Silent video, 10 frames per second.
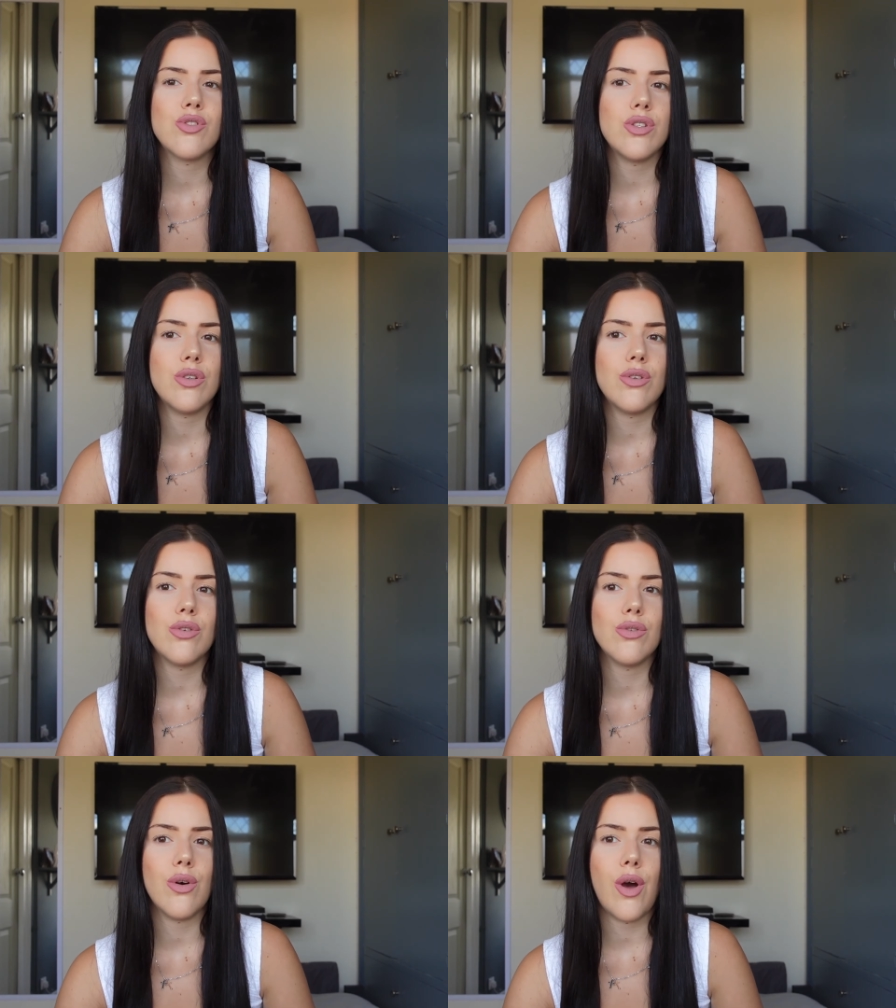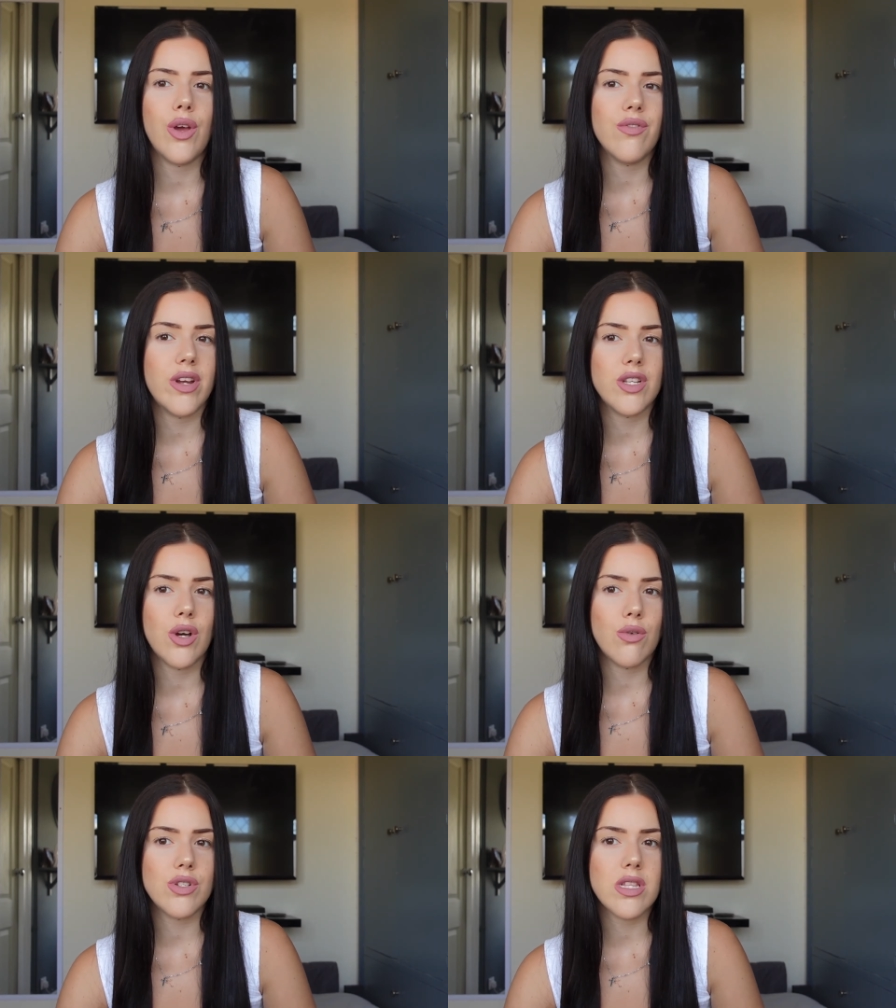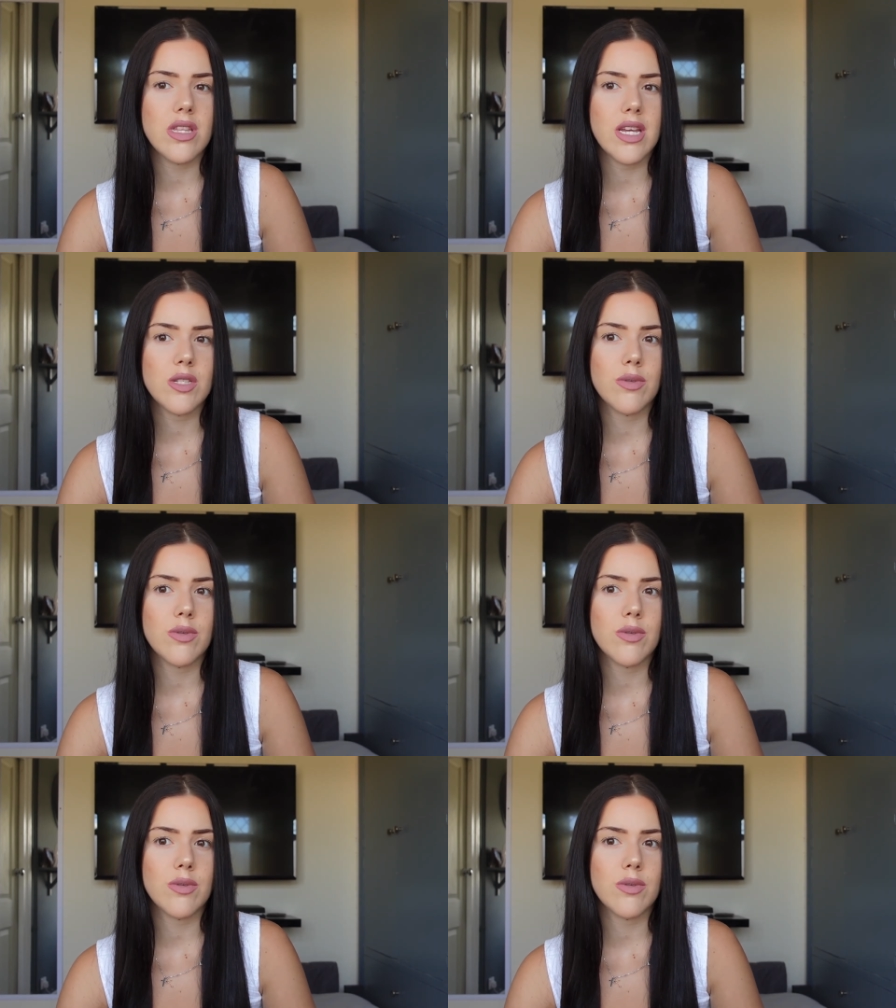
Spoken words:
to overindulge in things,